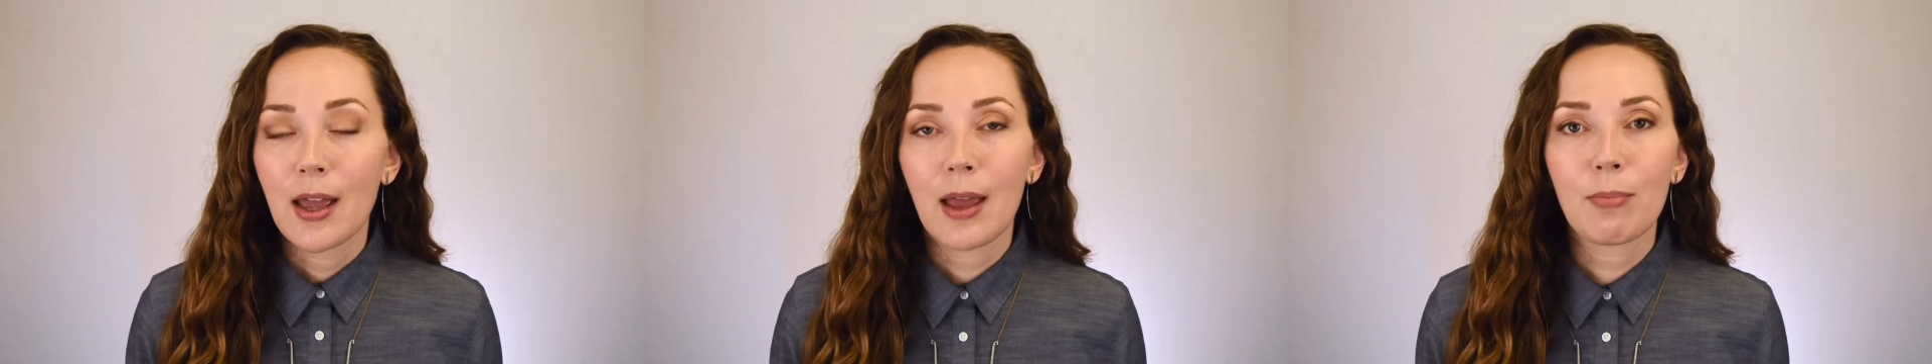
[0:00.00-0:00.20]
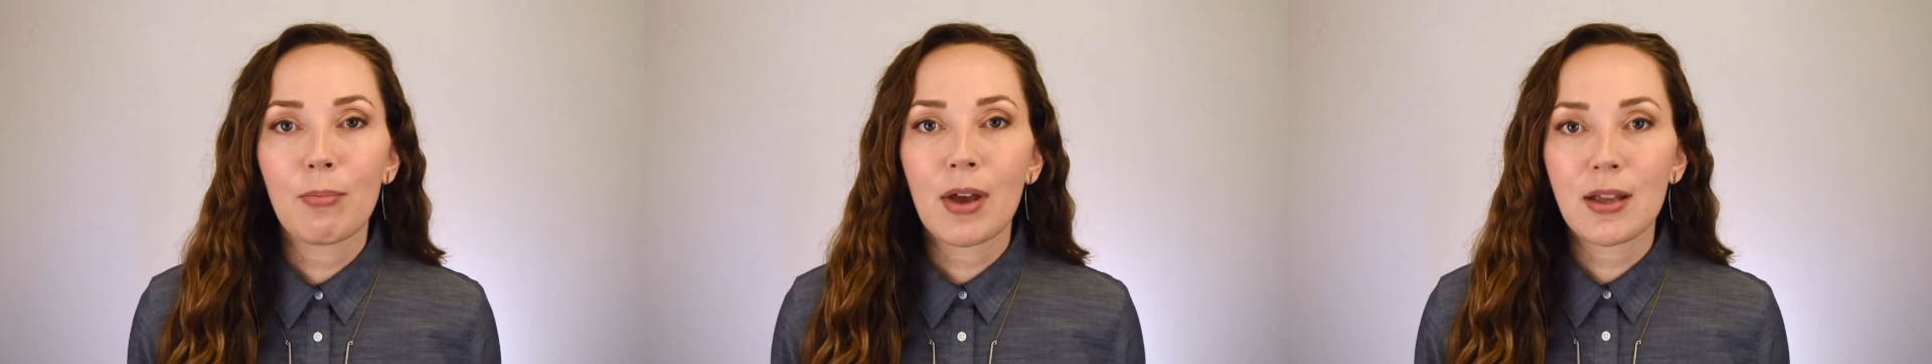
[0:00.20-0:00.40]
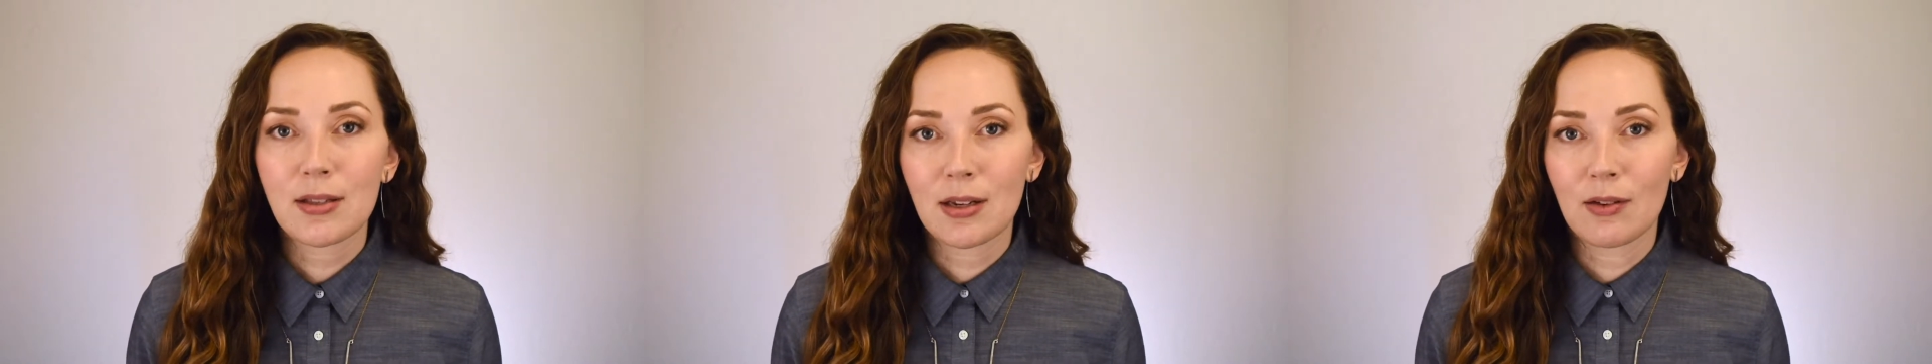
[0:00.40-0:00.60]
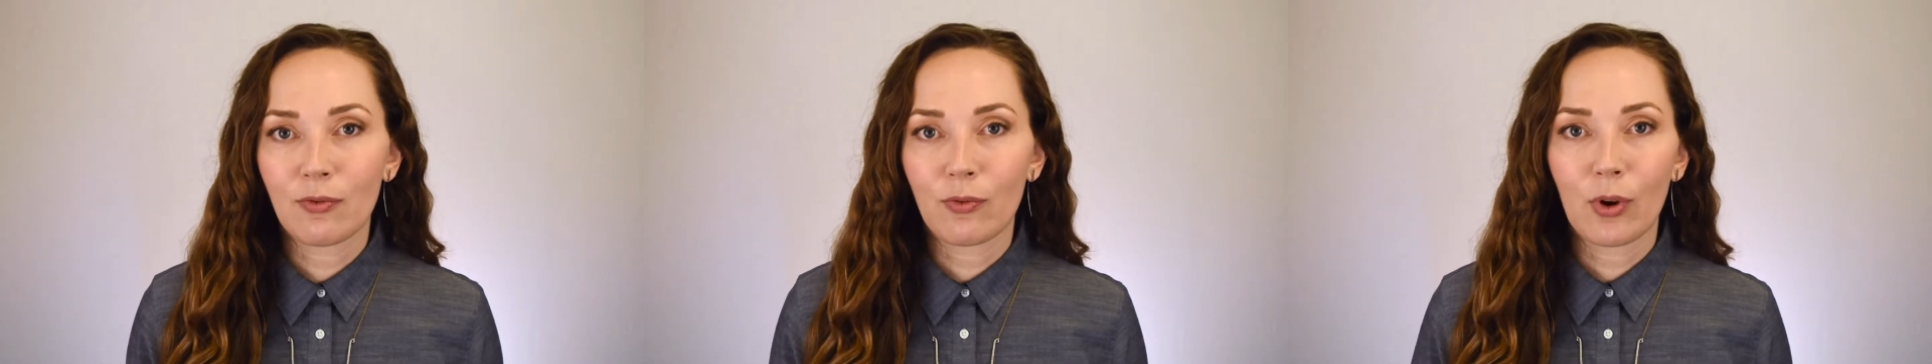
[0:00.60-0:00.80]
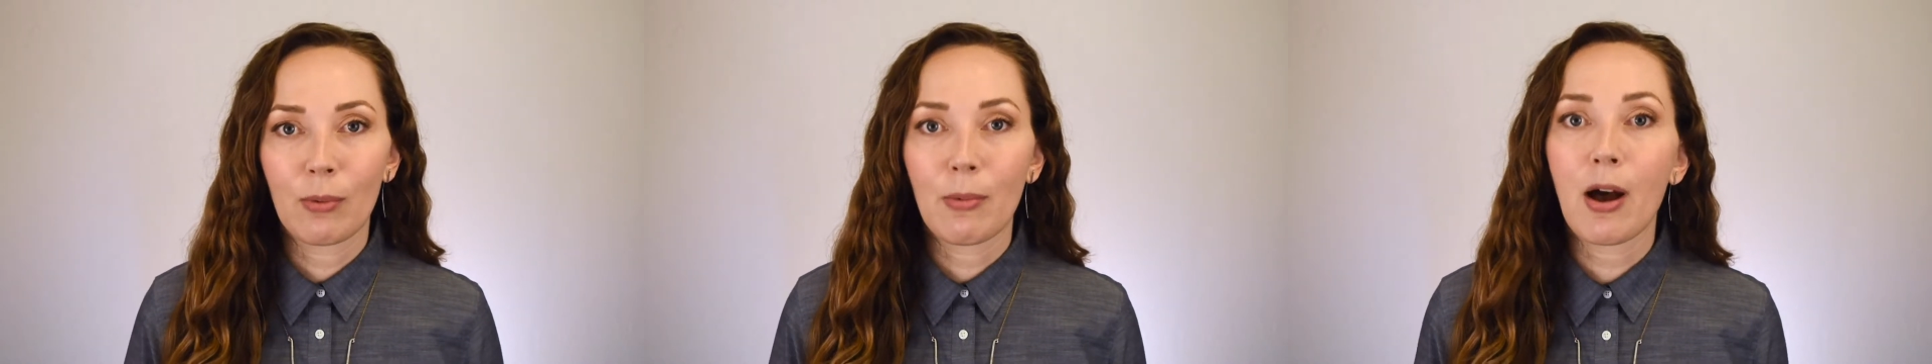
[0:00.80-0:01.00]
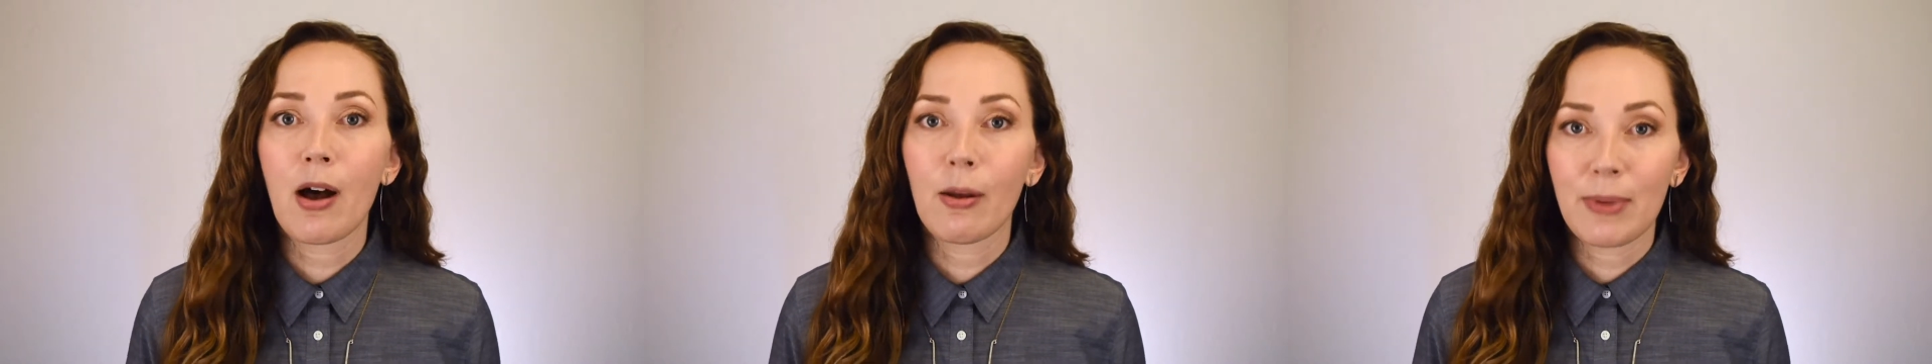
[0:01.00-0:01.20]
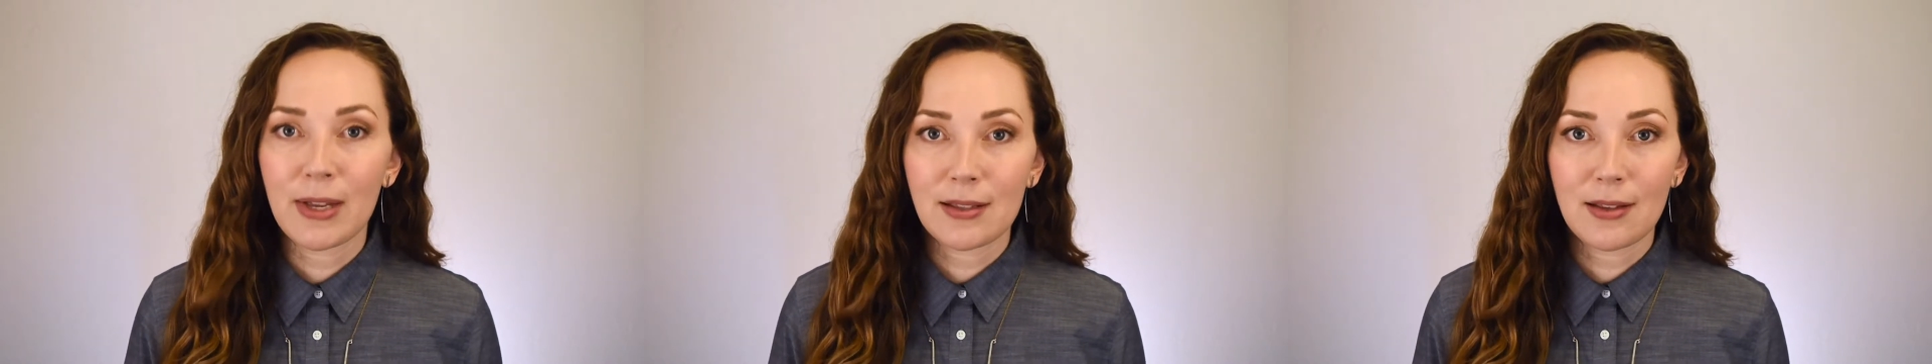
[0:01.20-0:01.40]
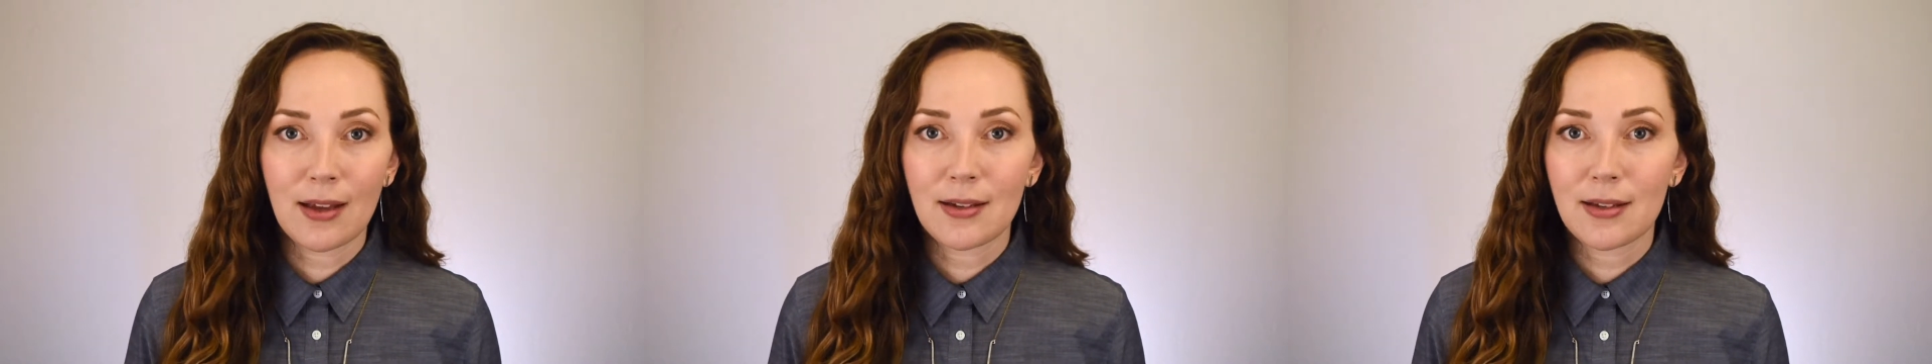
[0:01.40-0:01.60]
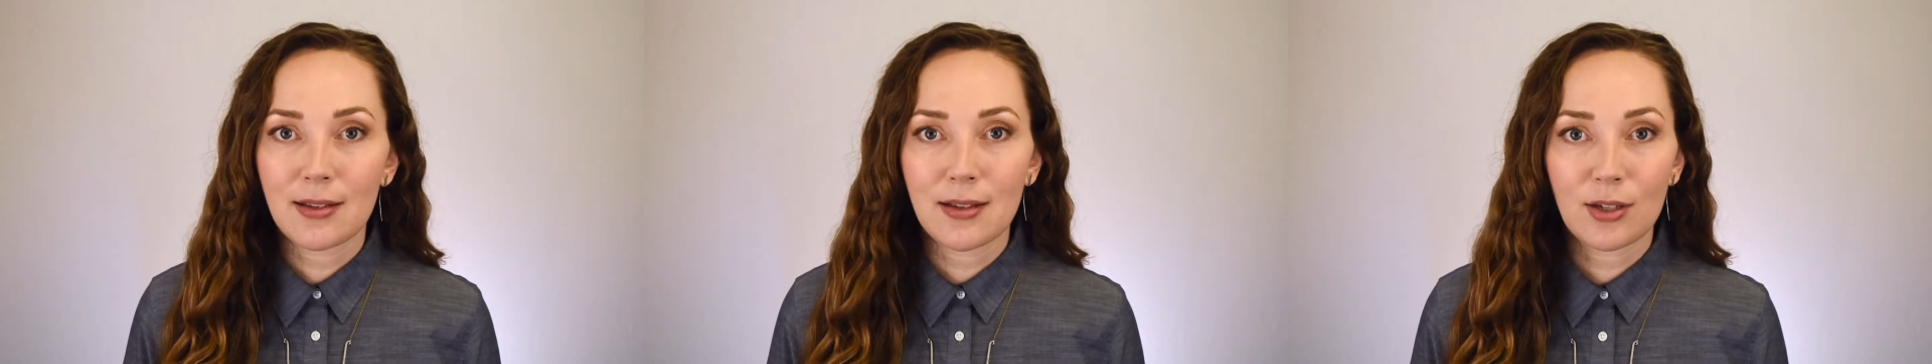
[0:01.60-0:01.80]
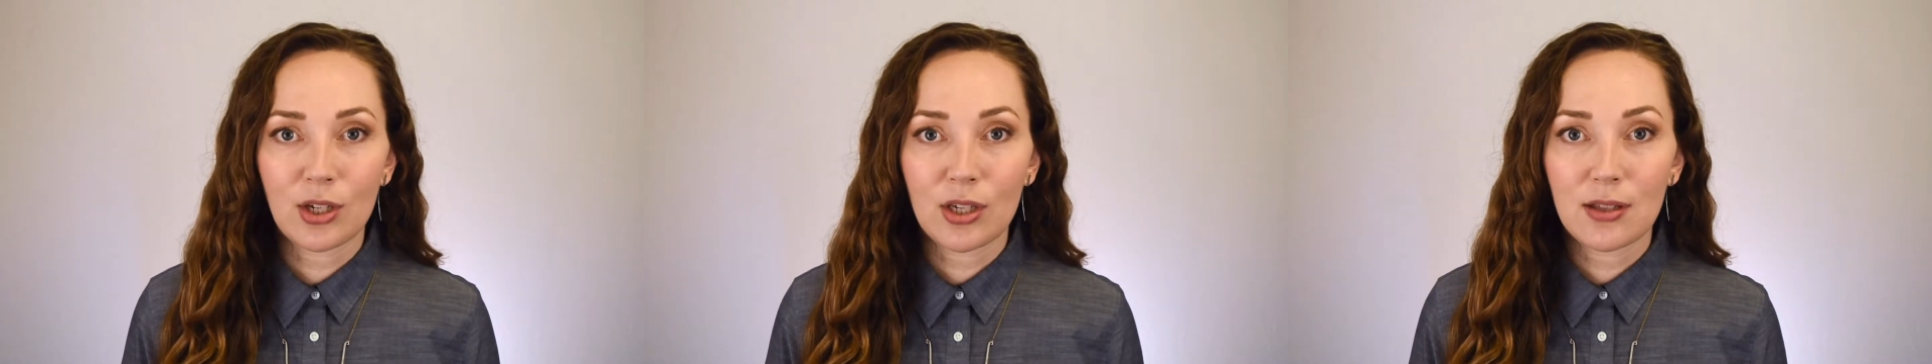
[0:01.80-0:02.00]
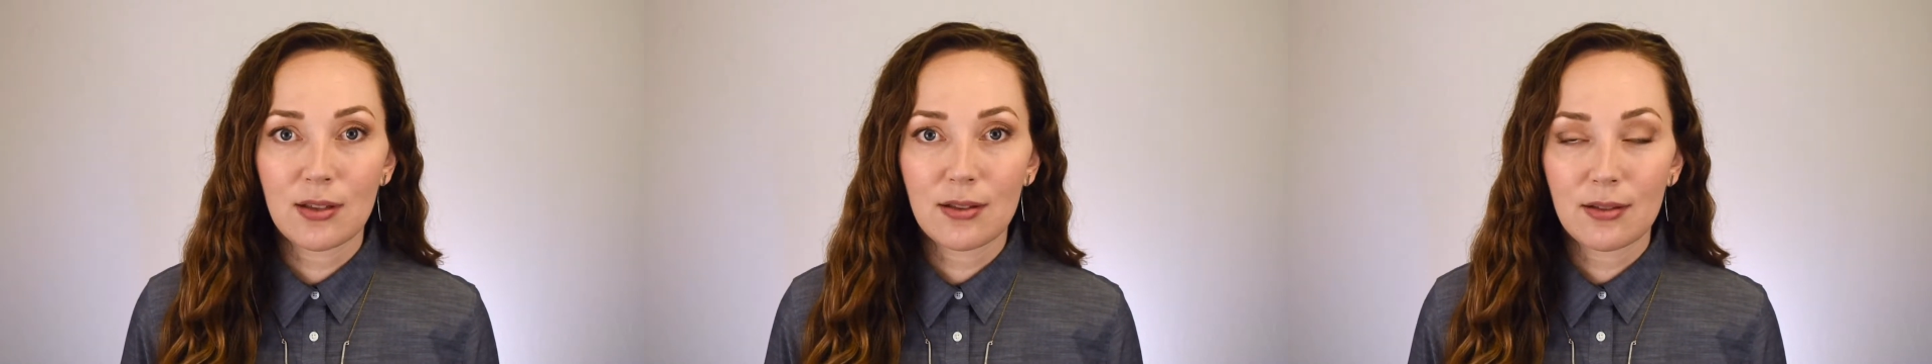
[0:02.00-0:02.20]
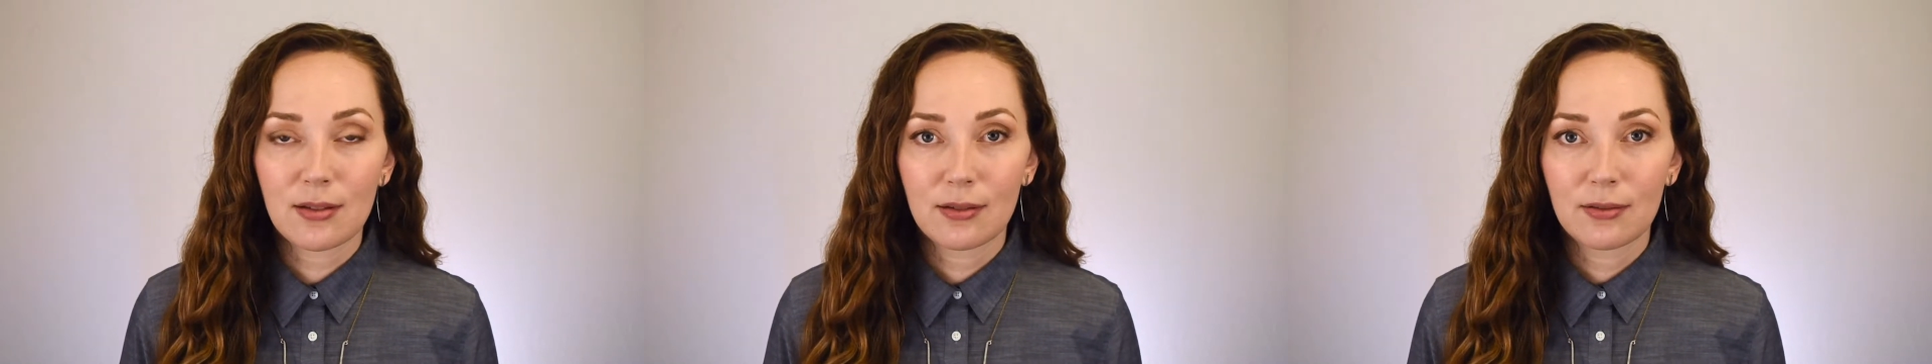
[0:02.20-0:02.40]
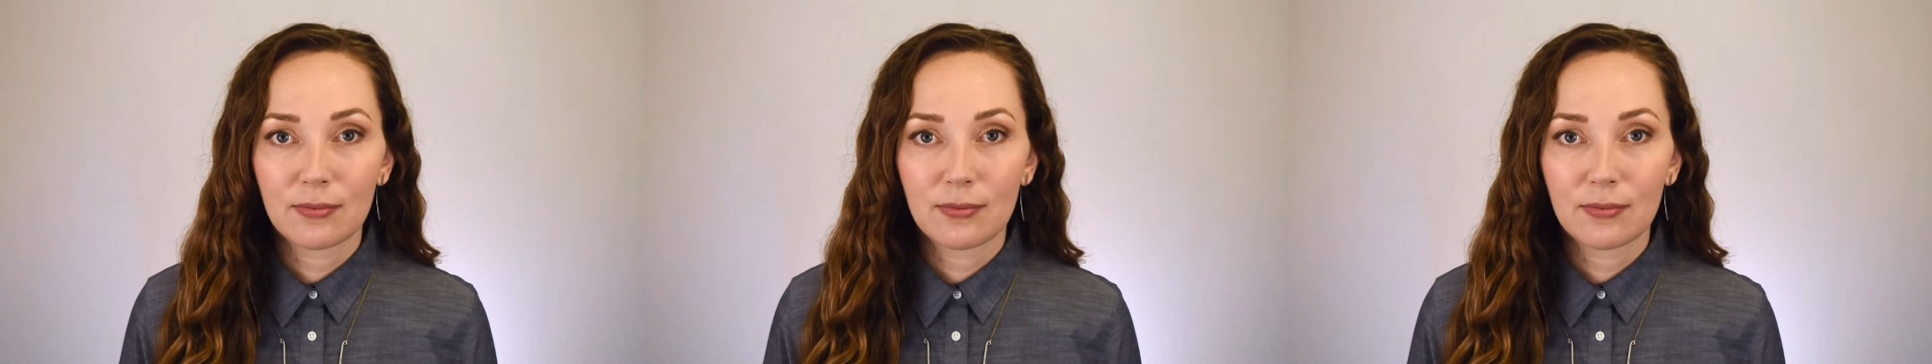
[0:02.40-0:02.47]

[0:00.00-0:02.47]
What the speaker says: and must inform all baseline decisions.